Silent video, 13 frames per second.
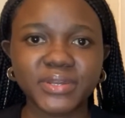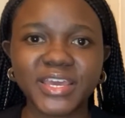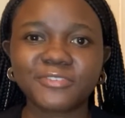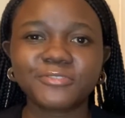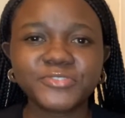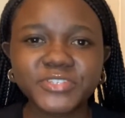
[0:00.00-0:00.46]

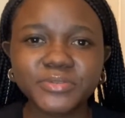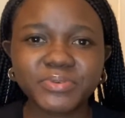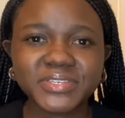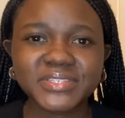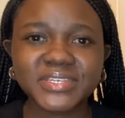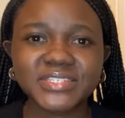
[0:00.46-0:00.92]
Like
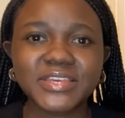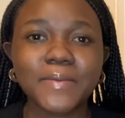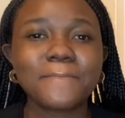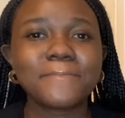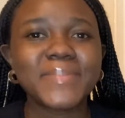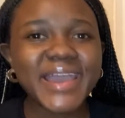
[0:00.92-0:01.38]

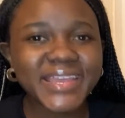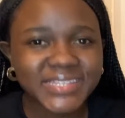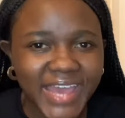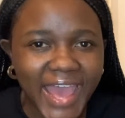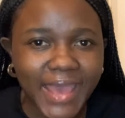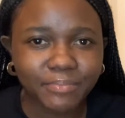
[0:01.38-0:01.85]
15% might
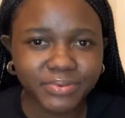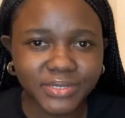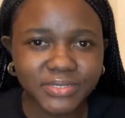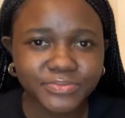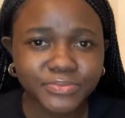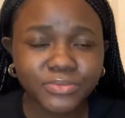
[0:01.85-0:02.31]

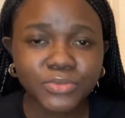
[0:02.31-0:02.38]
happen.